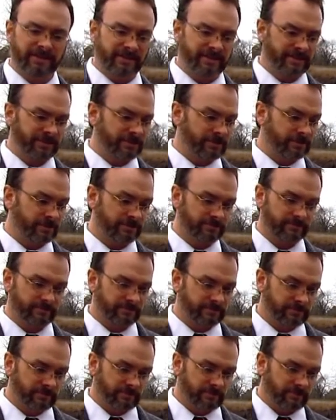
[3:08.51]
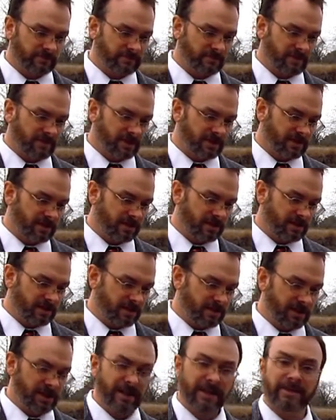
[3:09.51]
is
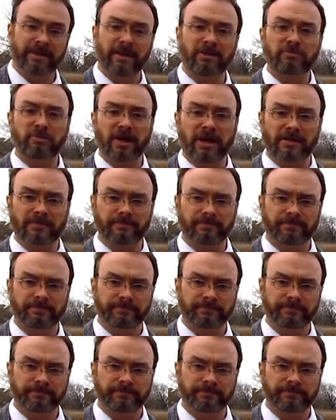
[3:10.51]
anything but.